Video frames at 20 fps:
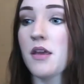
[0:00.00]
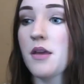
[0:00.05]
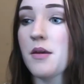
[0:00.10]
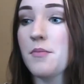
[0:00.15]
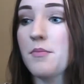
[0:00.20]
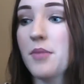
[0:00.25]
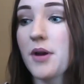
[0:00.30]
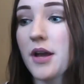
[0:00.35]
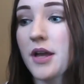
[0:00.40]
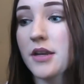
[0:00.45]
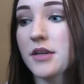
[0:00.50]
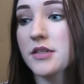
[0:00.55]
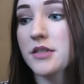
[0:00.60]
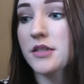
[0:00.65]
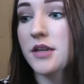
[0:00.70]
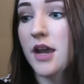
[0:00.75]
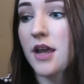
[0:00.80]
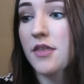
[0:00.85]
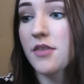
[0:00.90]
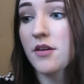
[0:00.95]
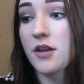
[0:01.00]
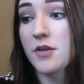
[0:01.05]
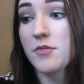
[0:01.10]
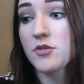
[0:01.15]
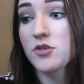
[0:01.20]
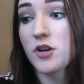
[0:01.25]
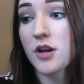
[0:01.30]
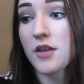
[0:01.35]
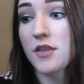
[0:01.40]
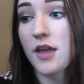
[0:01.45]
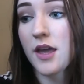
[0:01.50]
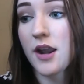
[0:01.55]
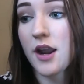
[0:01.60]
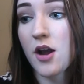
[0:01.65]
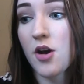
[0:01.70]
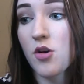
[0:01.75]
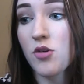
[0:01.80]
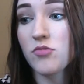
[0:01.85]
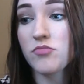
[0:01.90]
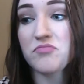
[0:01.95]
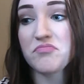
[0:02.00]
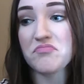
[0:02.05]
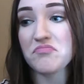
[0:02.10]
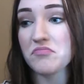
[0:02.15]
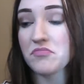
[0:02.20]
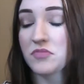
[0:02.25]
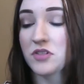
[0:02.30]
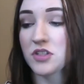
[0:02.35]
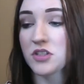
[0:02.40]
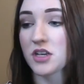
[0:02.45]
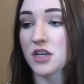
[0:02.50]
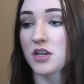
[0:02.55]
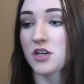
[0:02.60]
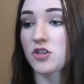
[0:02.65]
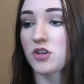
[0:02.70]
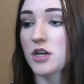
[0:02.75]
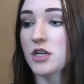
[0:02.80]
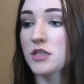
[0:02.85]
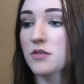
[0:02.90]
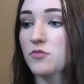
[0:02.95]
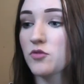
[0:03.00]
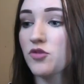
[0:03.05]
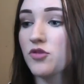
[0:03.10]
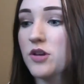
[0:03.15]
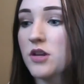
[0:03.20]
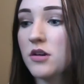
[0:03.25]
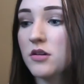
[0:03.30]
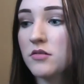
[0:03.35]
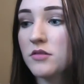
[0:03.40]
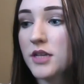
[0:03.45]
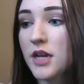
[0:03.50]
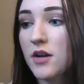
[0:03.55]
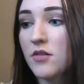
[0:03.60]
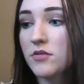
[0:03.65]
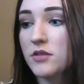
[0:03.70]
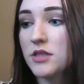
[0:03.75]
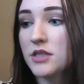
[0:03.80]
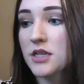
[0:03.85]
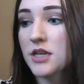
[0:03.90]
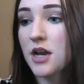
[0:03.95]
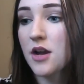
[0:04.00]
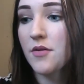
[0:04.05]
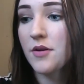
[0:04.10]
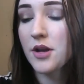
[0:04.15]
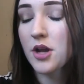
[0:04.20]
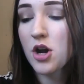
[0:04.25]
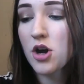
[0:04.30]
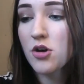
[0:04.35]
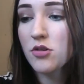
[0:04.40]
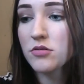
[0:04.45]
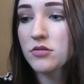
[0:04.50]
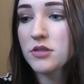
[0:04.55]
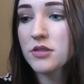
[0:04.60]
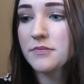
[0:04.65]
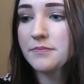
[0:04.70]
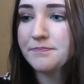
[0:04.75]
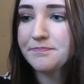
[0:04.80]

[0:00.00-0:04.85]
But I thought I would try that out, just kind of try some trios out and see how it goes.